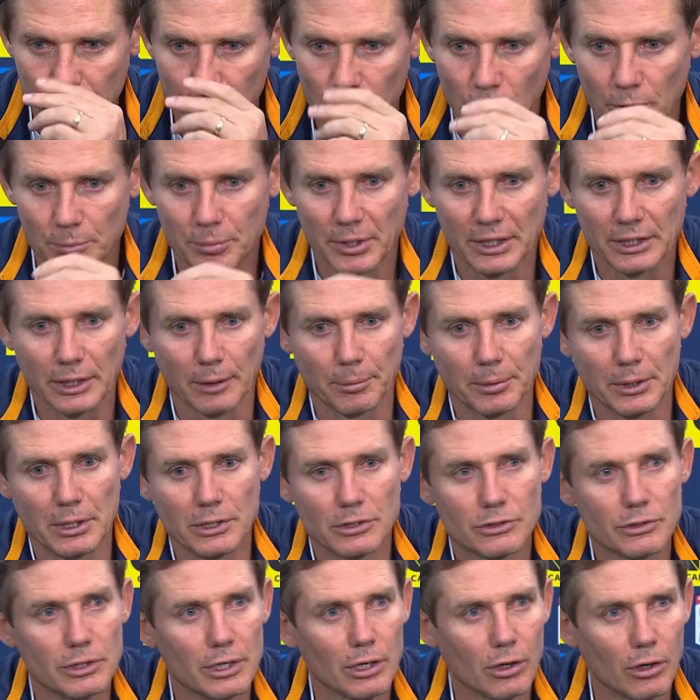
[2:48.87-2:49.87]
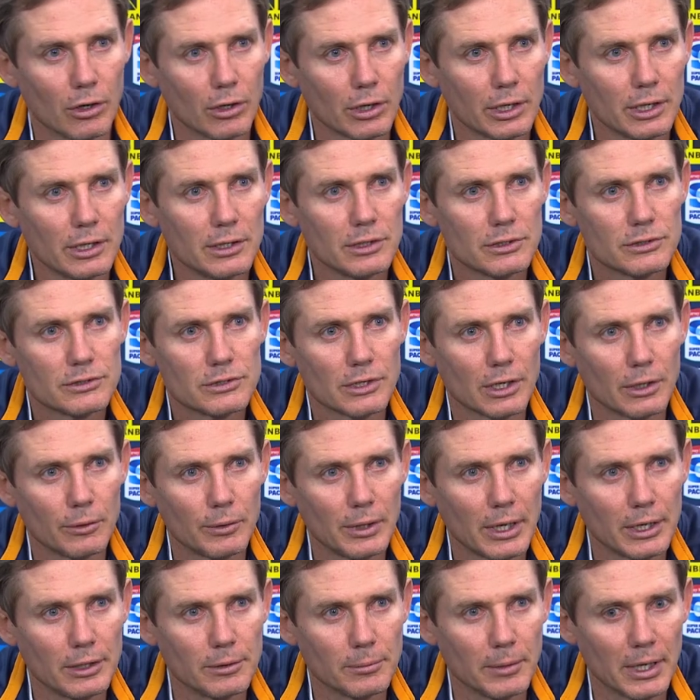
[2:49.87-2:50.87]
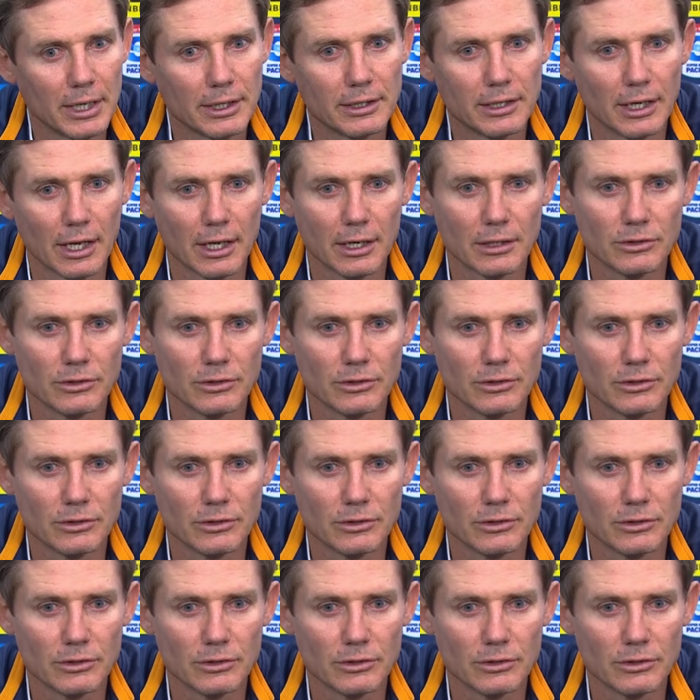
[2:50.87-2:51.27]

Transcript: we picked up an injury to Ollie, so we had to make that,